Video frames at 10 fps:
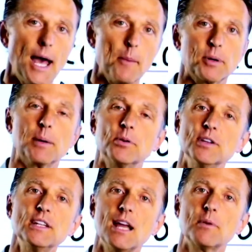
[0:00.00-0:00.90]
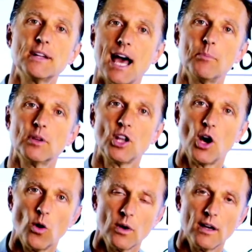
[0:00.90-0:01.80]
but I put the number down
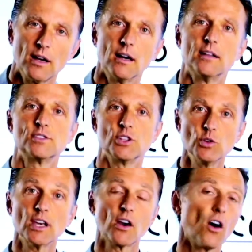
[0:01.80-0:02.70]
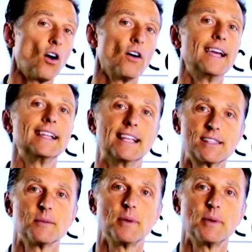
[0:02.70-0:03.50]
below so you can call and get some